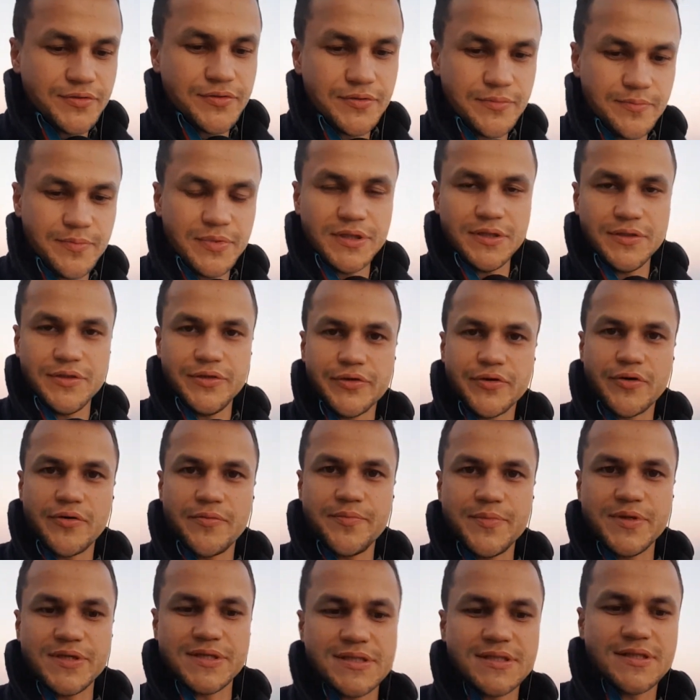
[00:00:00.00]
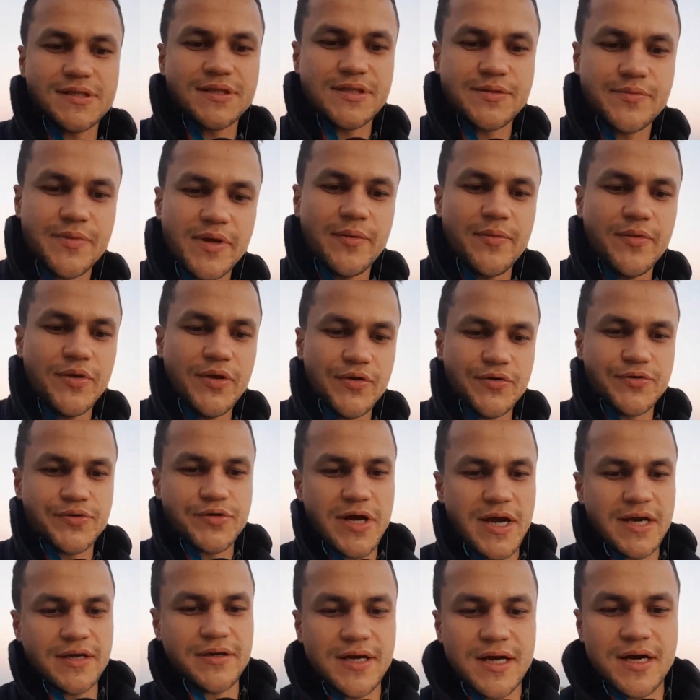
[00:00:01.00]
to build your own business, maybe you're
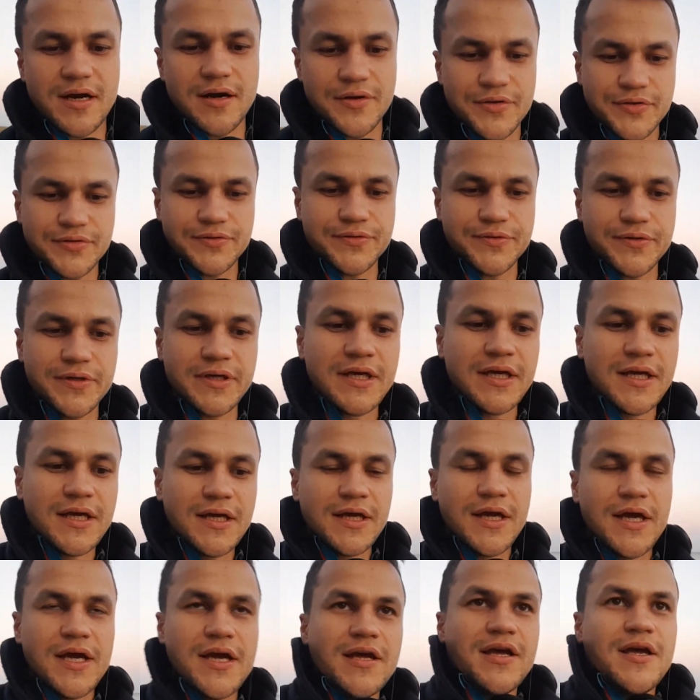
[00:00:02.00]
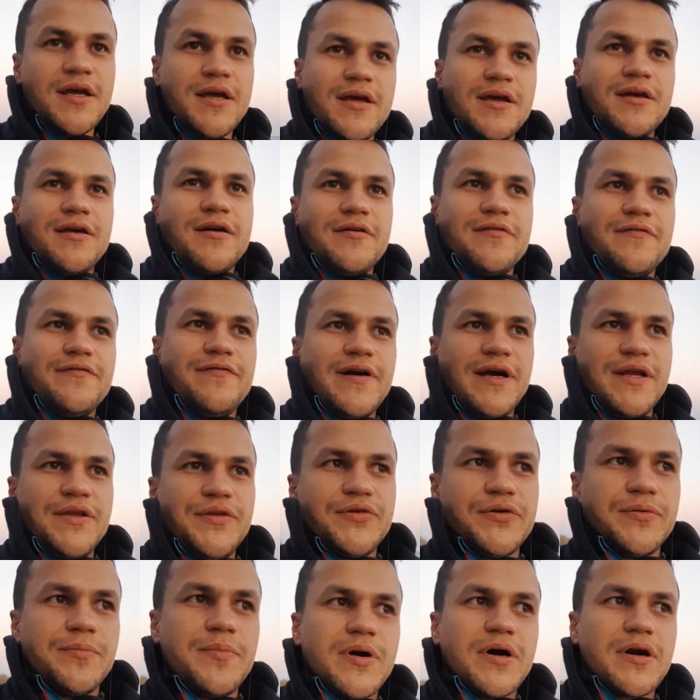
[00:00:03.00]
trying hard to find
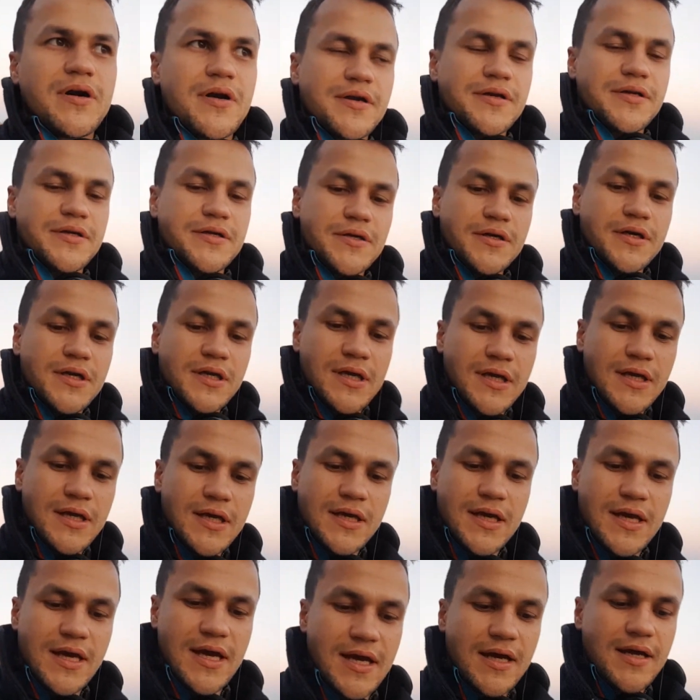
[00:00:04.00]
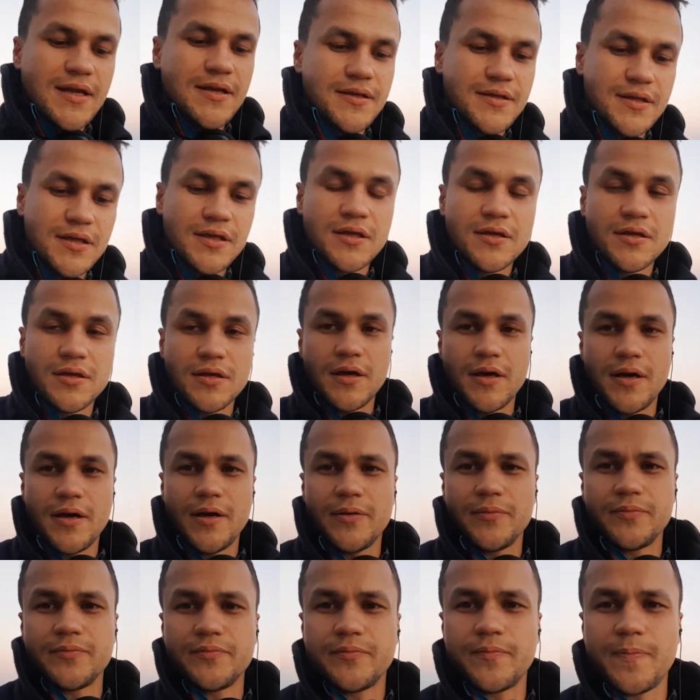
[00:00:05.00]
your partner, and
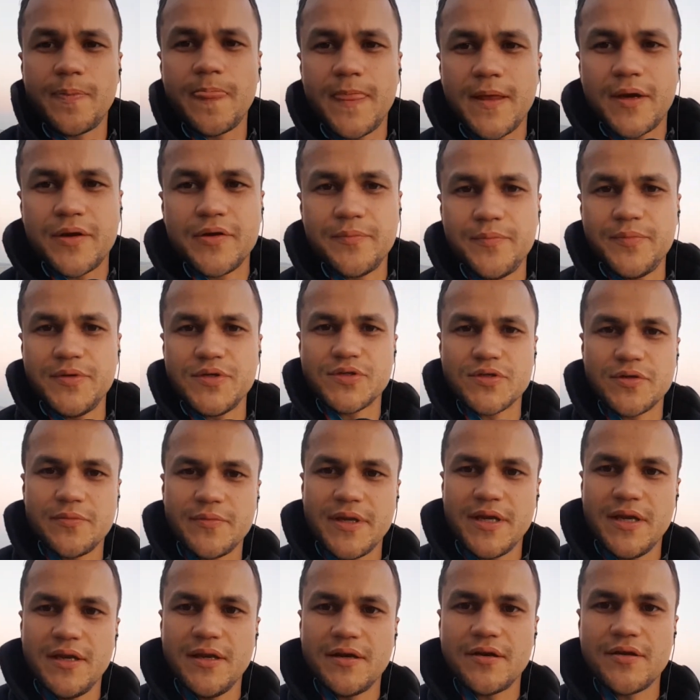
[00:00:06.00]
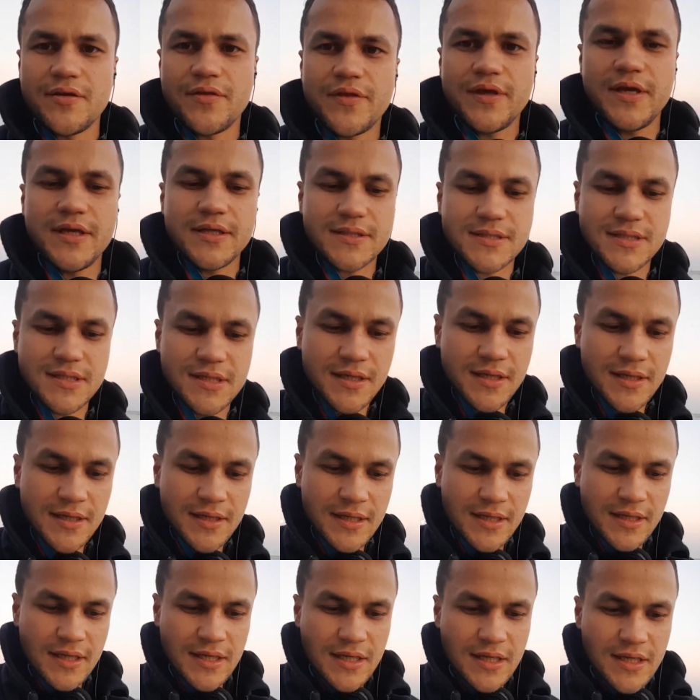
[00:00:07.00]
there could be so many other things.
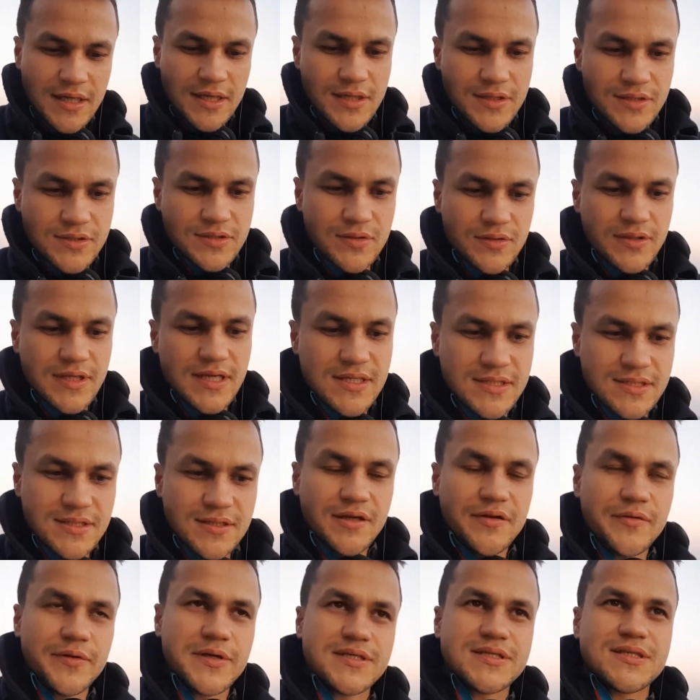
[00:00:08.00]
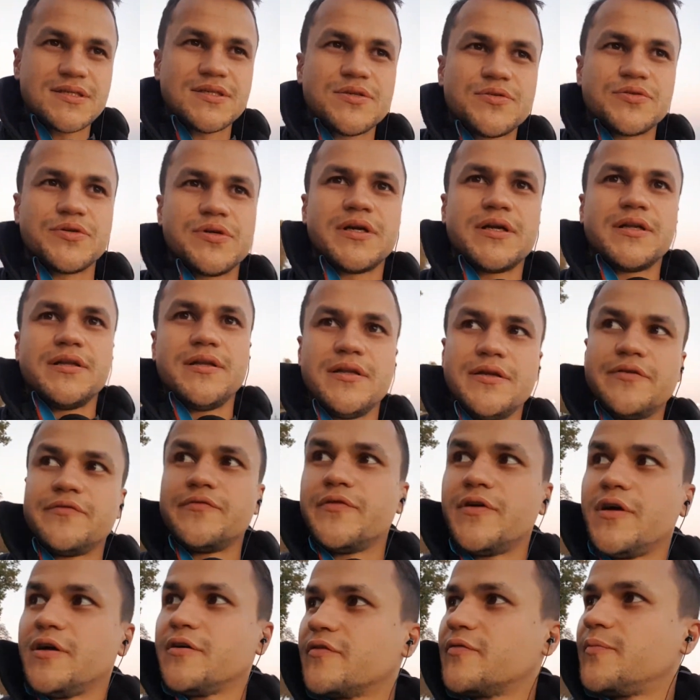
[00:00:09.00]
So there's always struggle
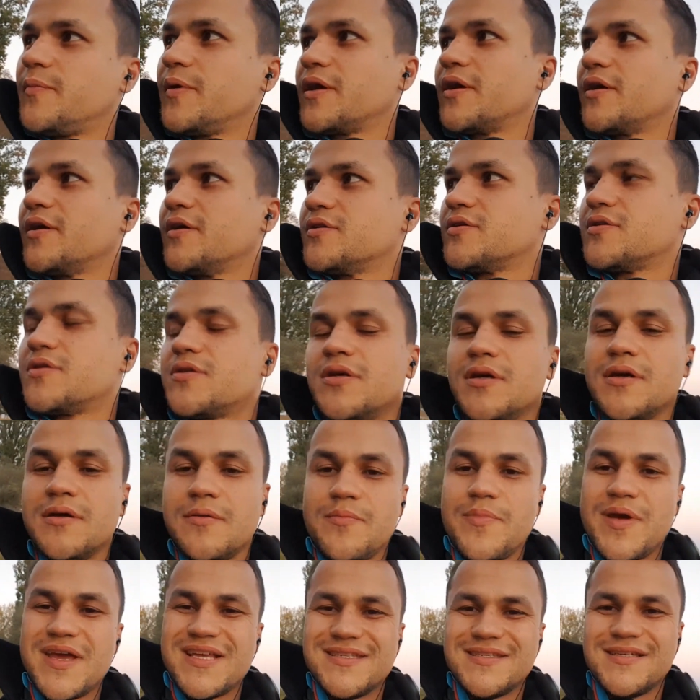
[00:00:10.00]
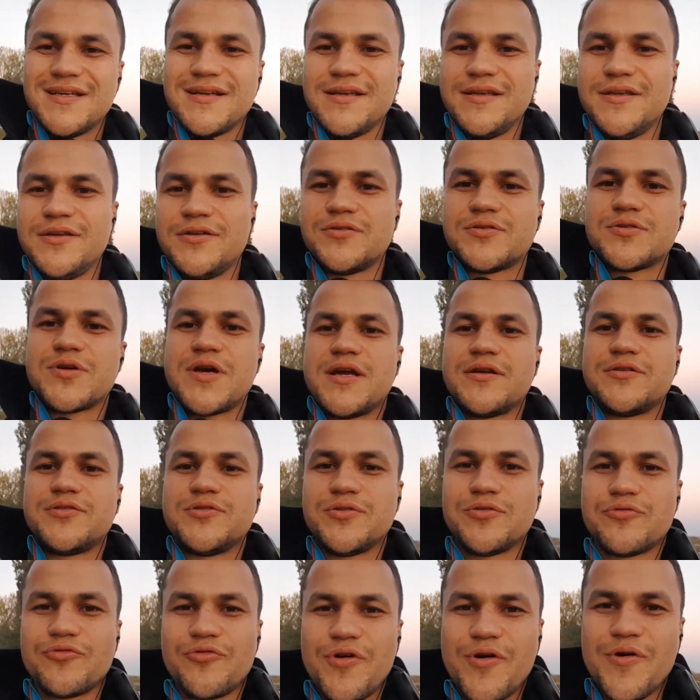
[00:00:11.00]
involved, because basically you're trying to
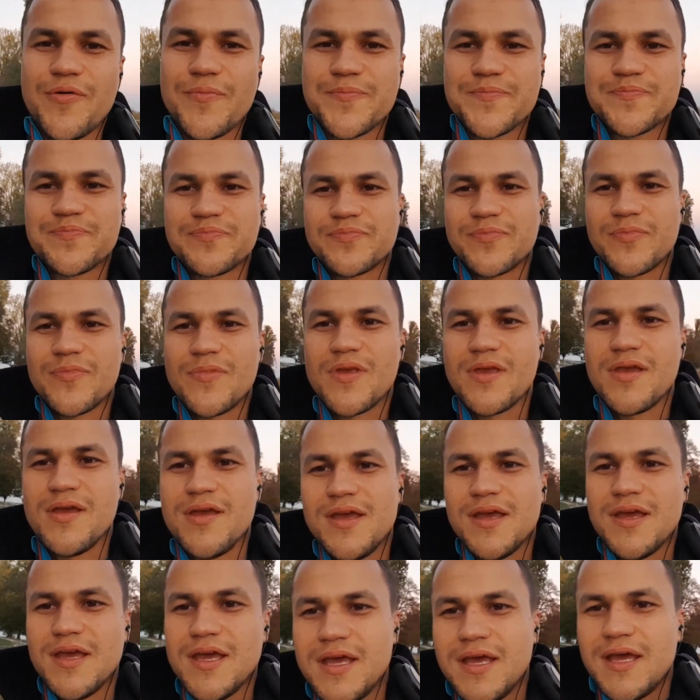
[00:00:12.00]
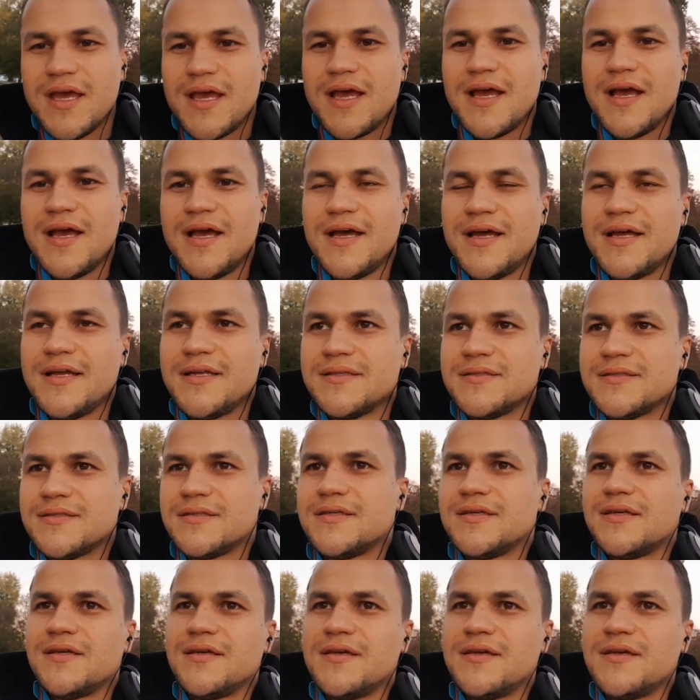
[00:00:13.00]
grow. And